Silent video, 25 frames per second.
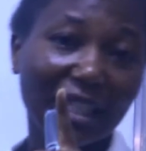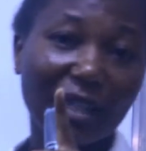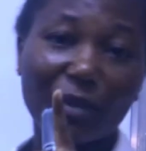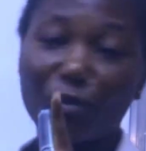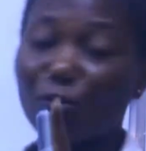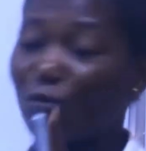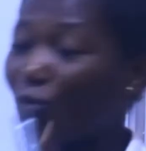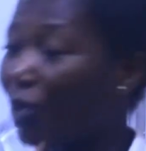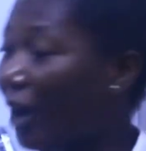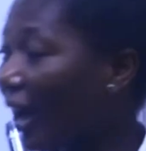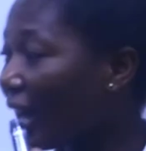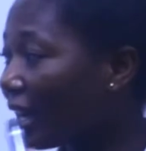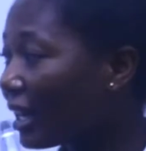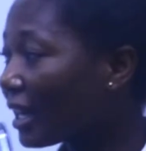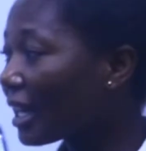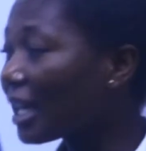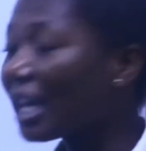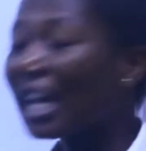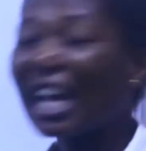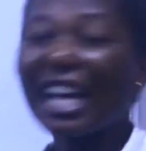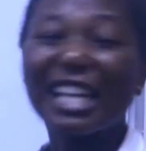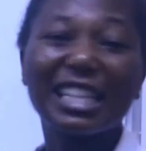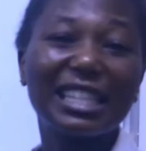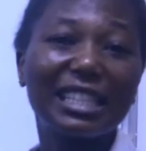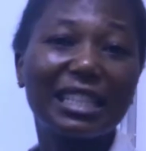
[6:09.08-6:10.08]
One
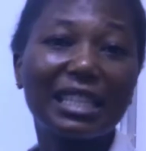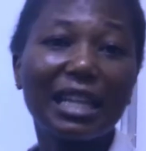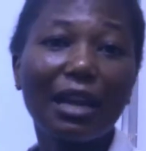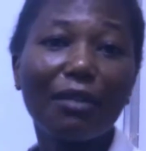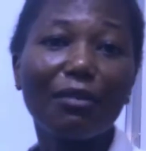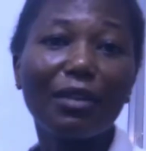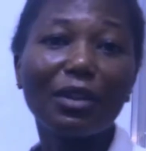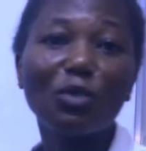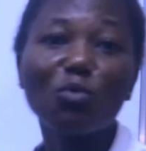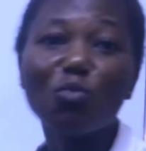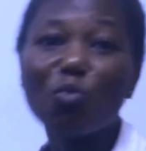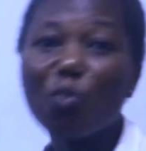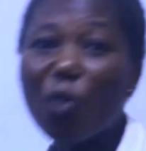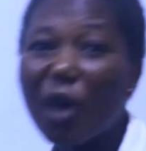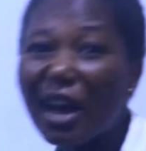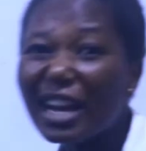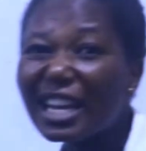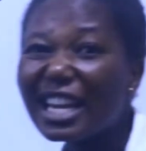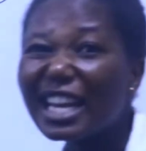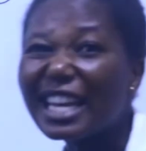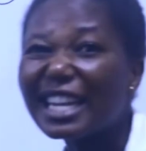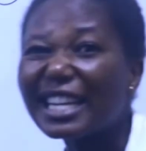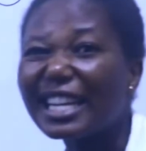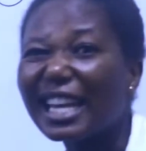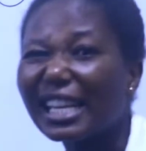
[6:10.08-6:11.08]
it's level one
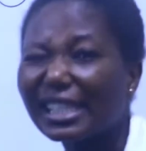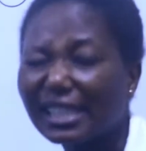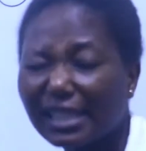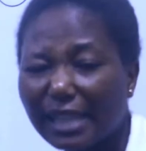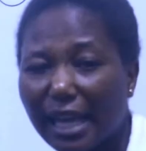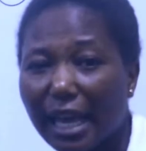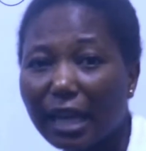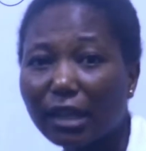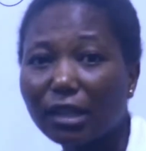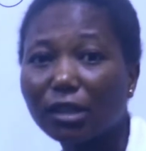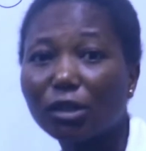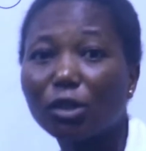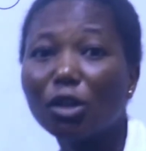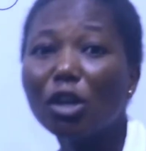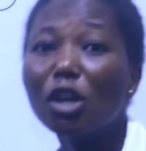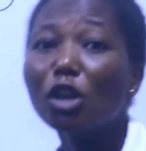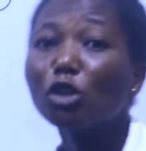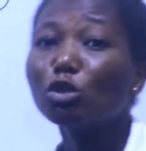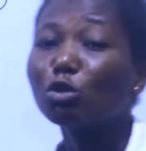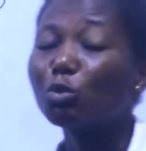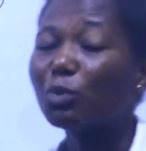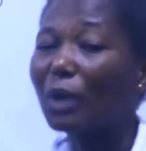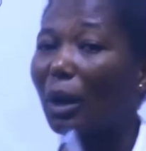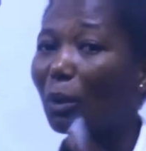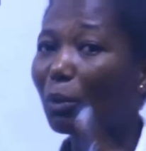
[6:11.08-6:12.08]
in the circle.
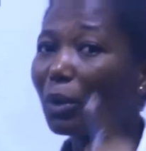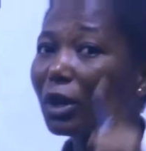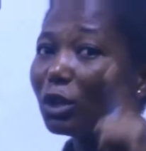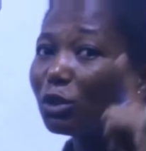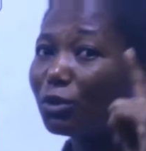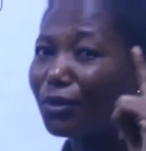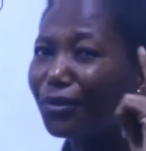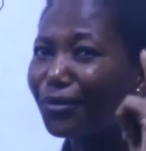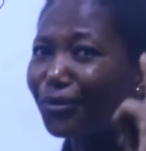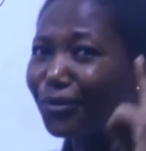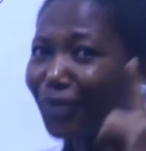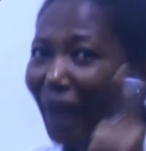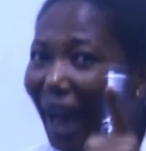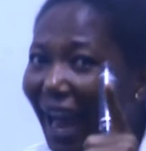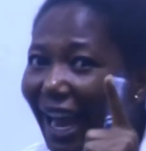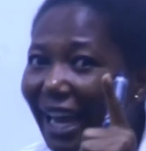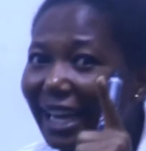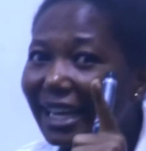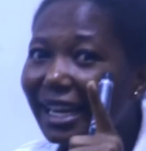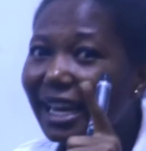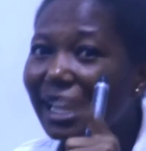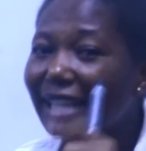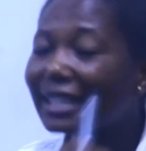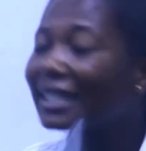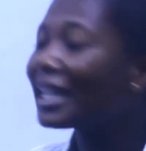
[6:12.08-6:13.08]
So we are going to
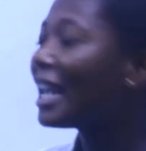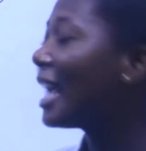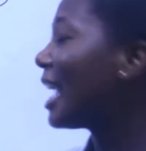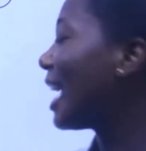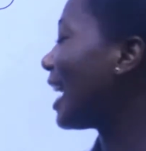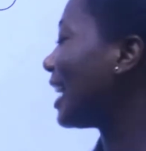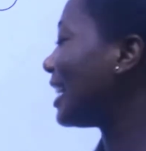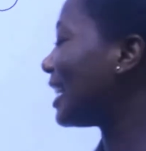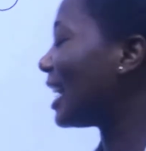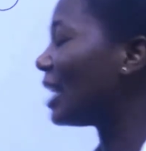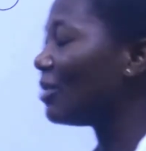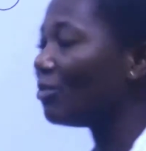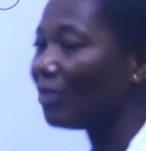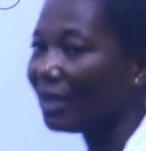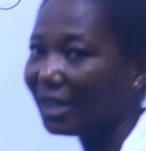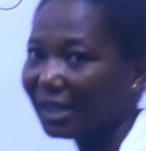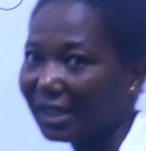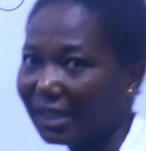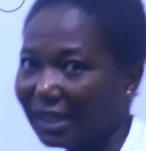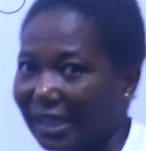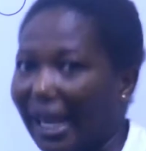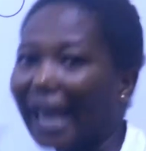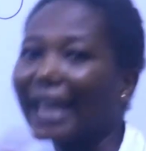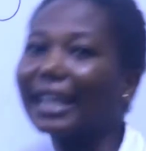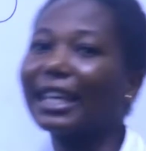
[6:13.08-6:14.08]
find it and then we
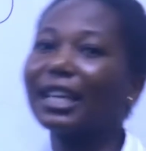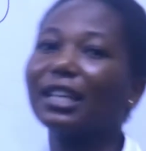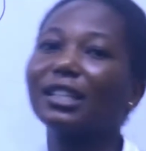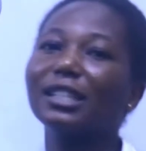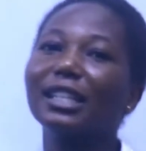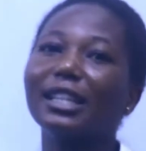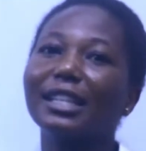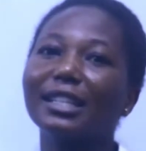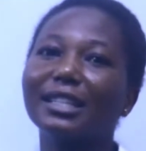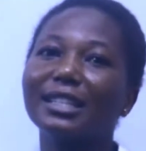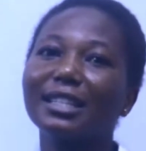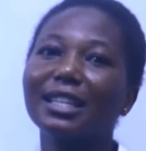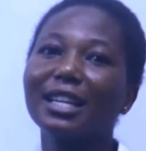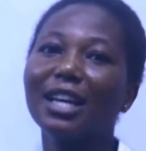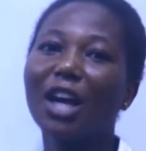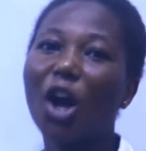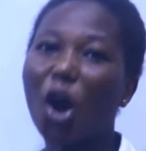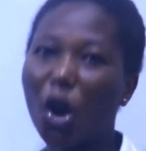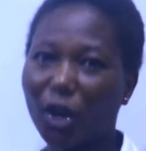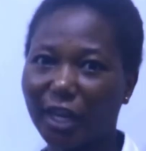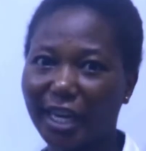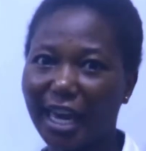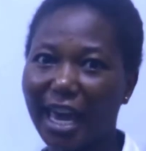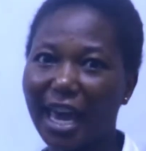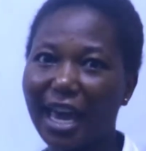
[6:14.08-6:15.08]
circle it.
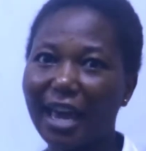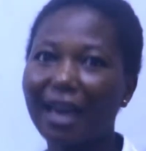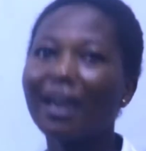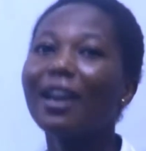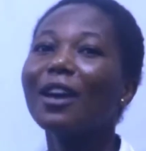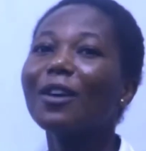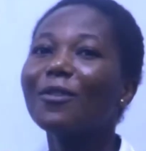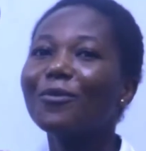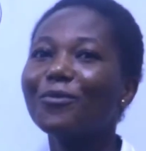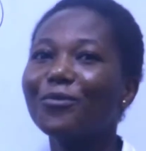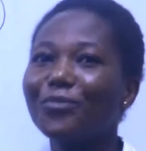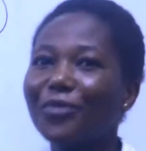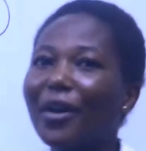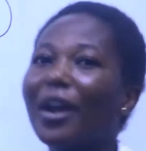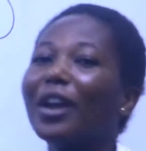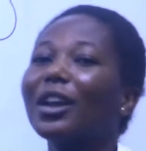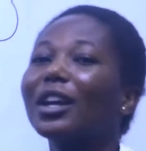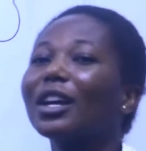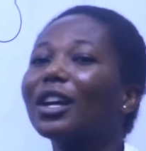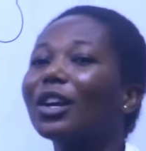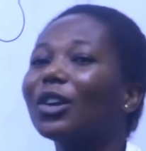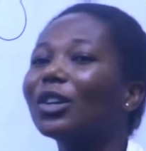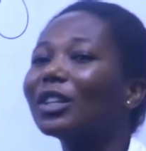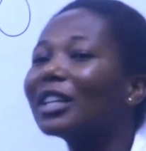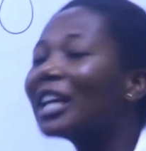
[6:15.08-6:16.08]
Okay, very
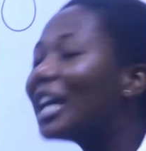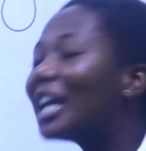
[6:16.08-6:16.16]
good.